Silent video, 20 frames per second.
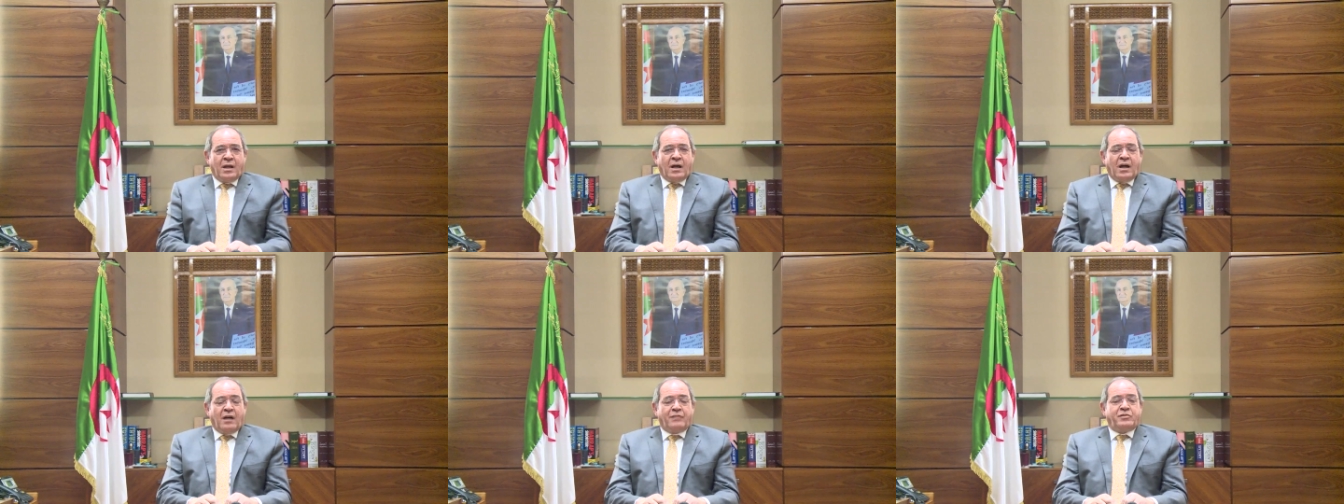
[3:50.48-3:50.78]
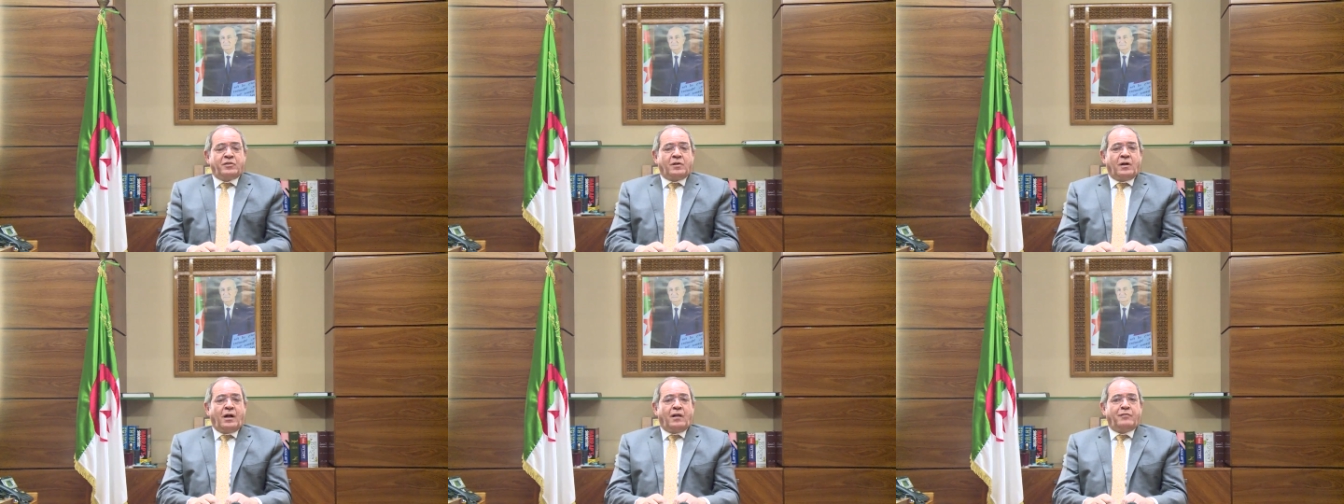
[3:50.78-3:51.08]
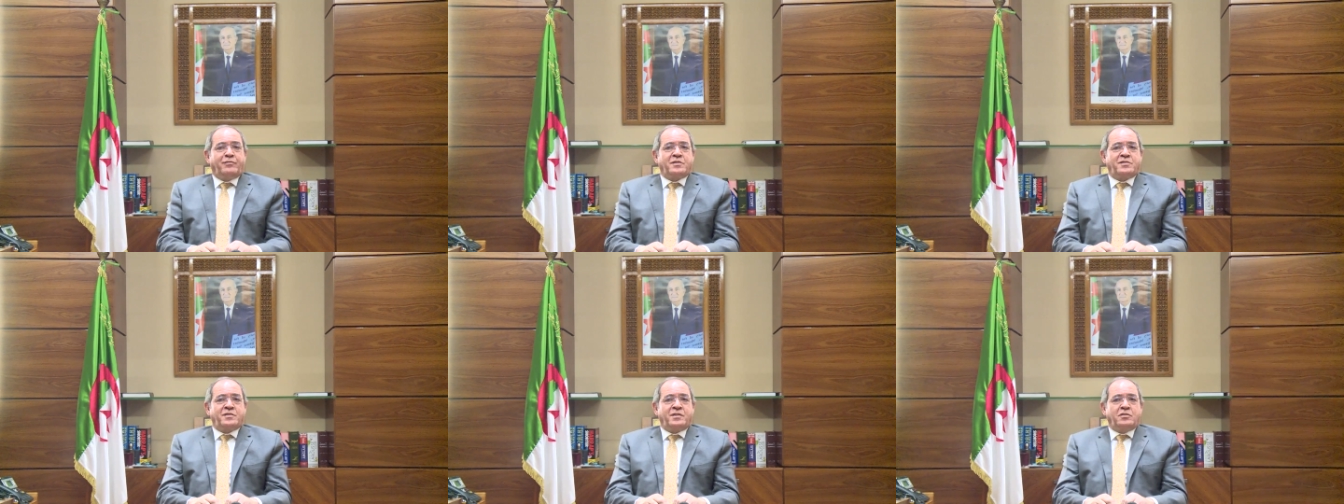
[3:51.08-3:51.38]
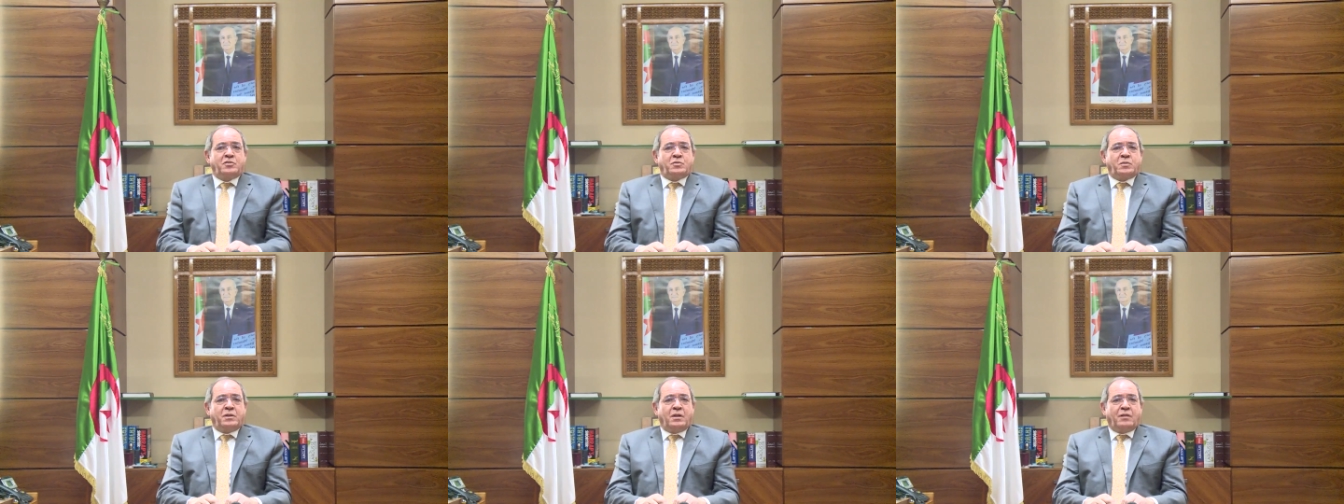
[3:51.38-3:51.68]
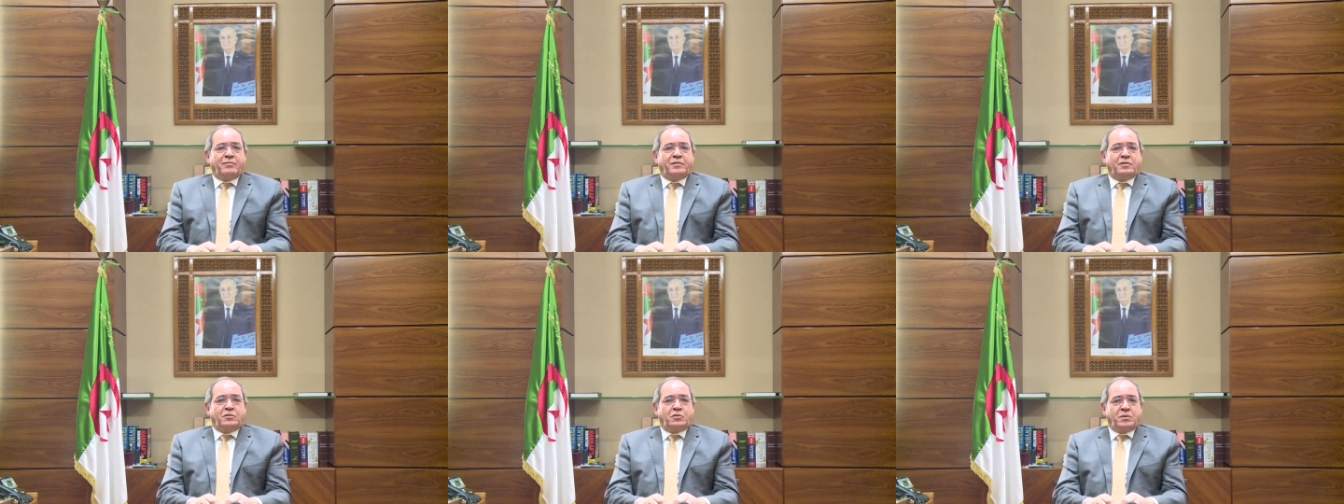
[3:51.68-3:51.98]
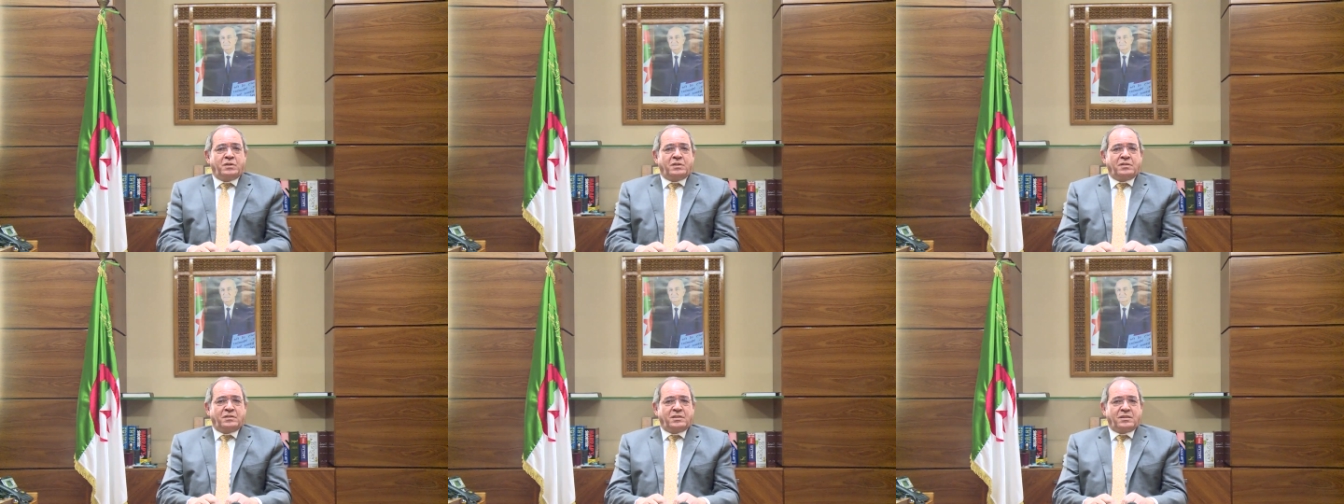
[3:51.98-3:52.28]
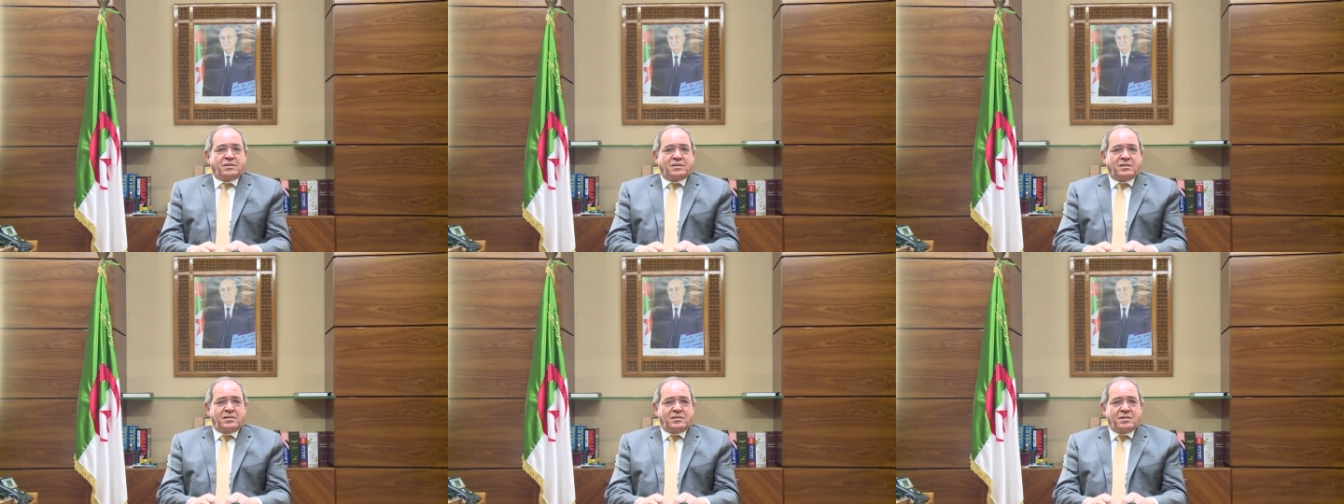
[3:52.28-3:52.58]
After half a century of the treaty's
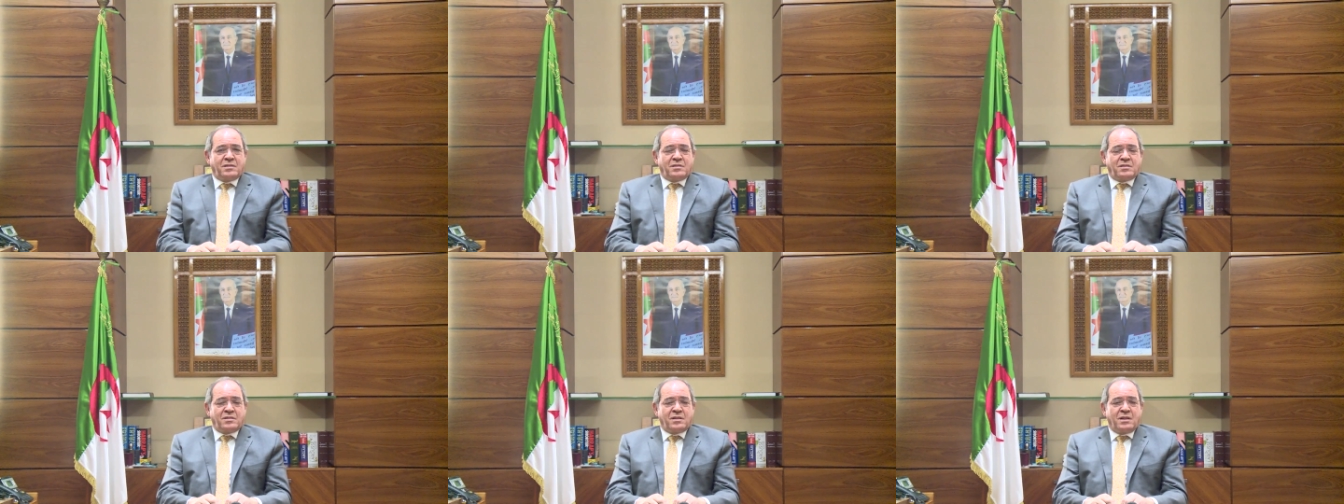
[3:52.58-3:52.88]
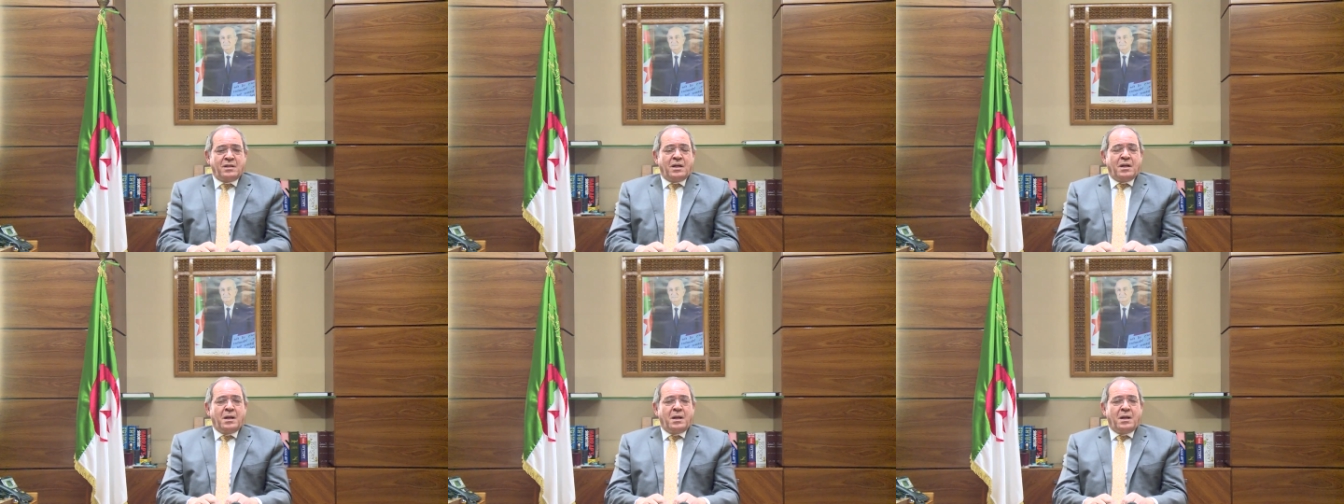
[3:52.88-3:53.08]
existence,